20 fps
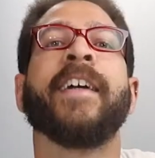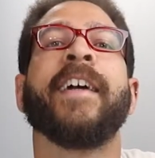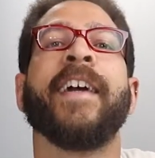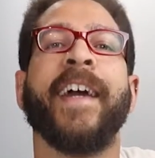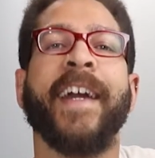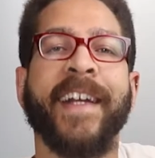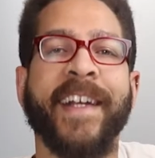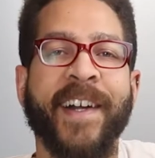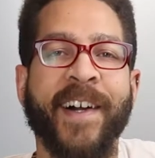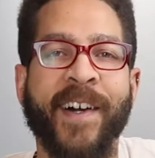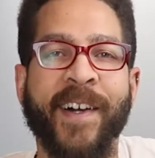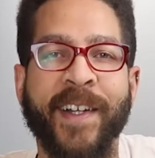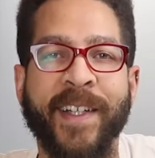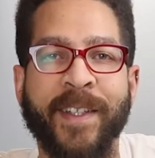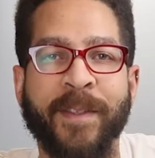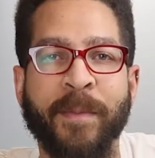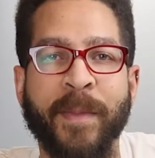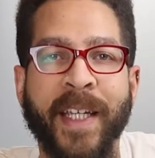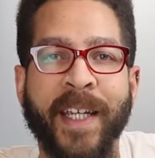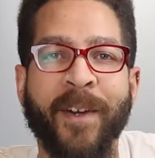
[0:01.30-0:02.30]
Hey y'all, it's
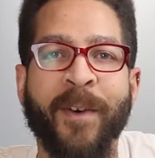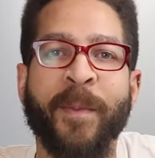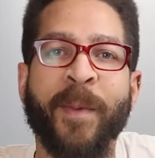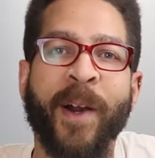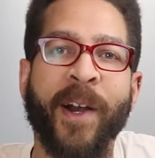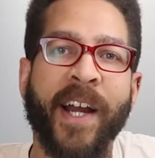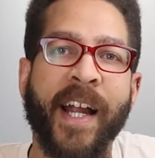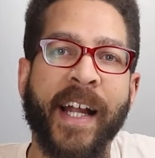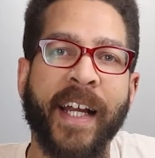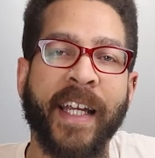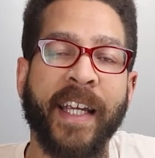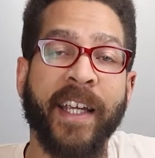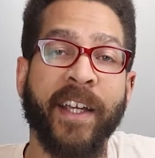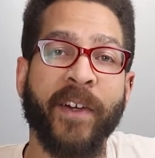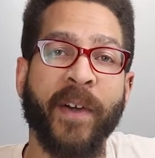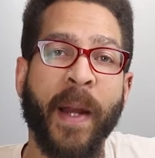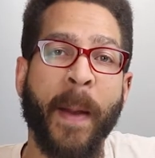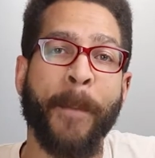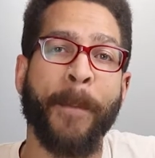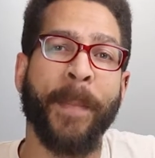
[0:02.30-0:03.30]
me, Omari Akil,
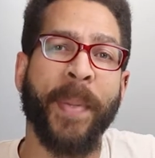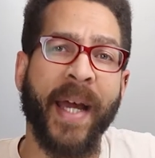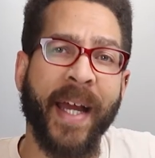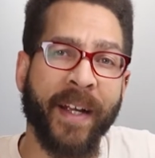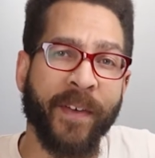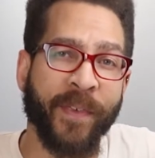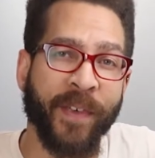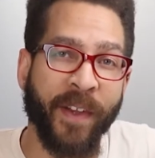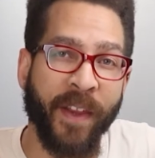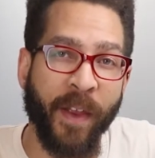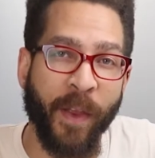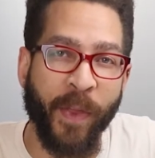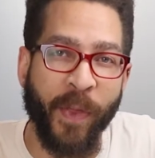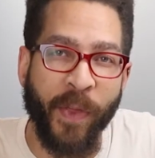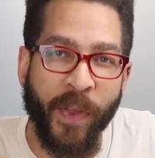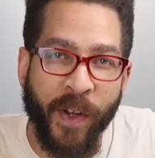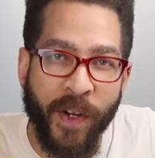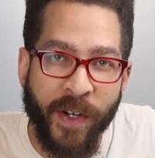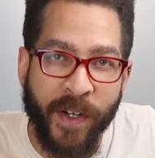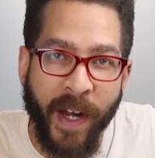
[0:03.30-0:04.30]
and I'm back for the
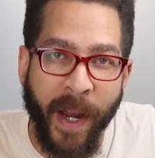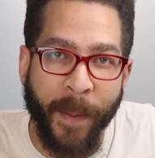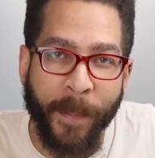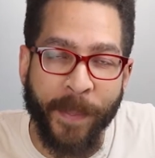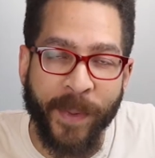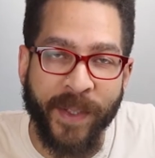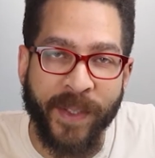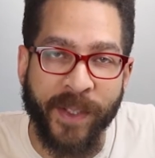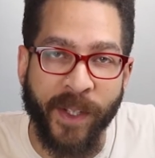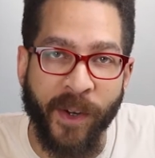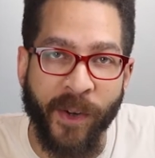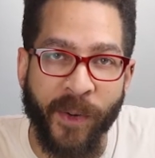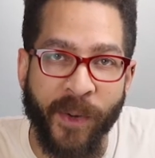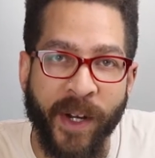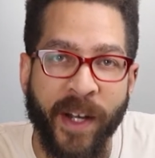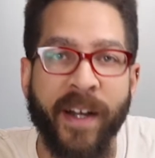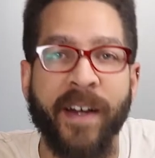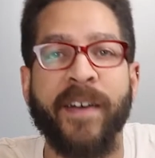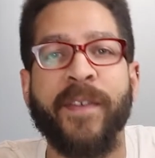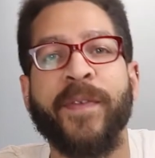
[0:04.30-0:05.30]
third episode
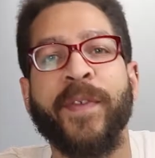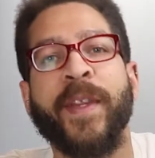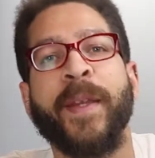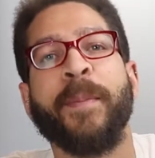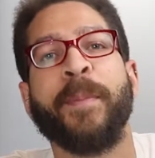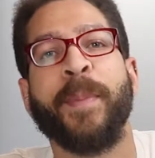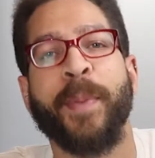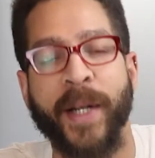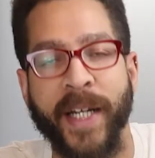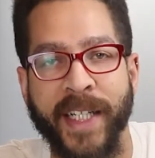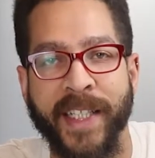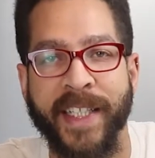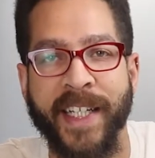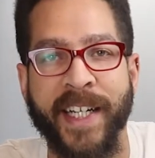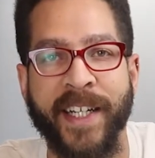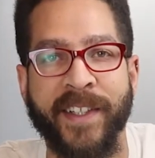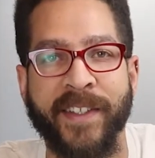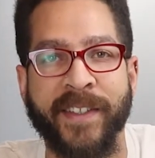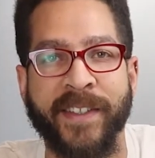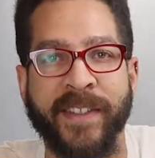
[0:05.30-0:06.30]
of The
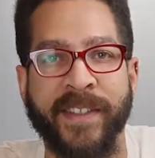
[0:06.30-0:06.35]
Breakdown.